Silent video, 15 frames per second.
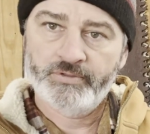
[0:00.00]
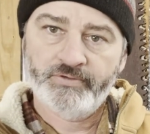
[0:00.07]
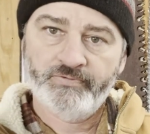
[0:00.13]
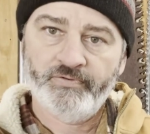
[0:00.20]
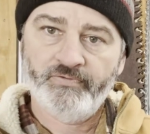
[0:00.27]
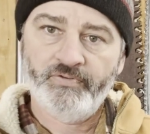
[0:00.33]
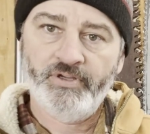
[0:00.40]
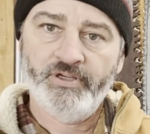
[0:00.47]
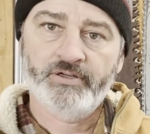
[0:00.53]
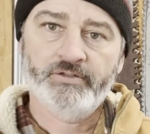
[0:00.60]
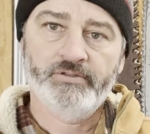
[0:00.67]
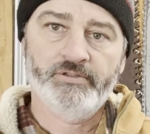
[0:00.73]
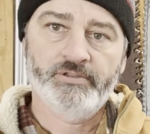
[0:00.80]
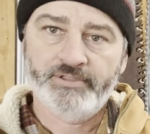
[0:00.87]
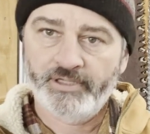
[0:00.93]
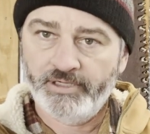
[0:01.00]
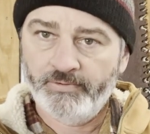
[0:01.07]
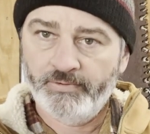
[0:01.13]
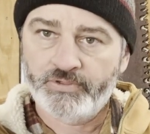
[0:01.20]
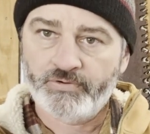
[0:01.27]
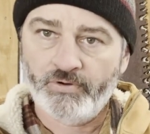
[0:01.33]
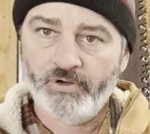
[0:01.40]
your vehicle, it'll tell you
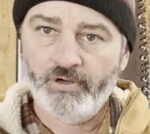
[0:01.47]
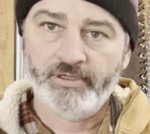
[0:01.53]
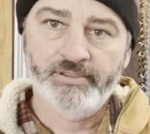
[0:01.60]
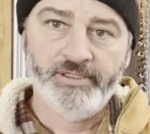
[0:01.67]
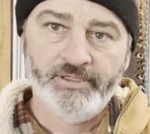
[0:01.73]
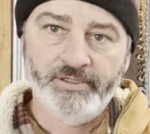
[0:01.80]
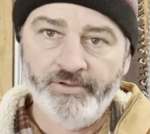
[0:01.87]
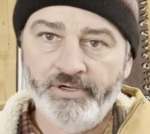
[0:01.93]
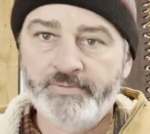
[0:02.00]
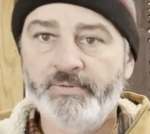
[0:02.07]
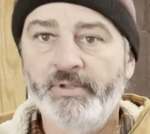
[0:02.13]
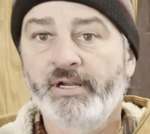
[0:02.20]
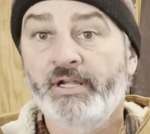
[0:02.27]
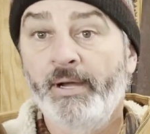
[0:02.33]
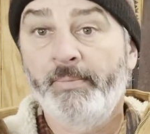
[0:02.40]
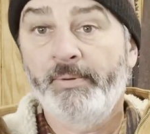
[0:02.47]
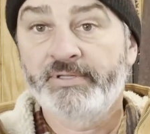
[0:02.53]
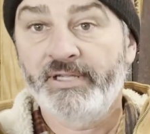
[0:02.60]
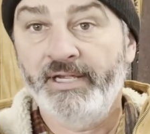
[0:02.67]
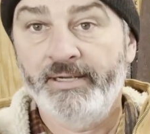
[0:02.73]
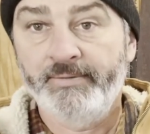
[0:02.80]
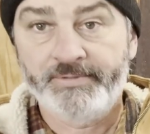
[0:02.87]
what's wrong. There's been a couple
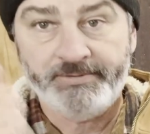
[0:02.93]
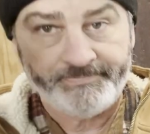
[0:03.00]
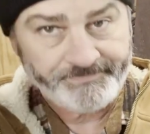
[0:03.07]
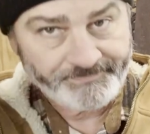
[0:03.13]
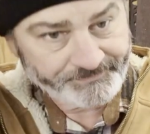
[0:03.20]
times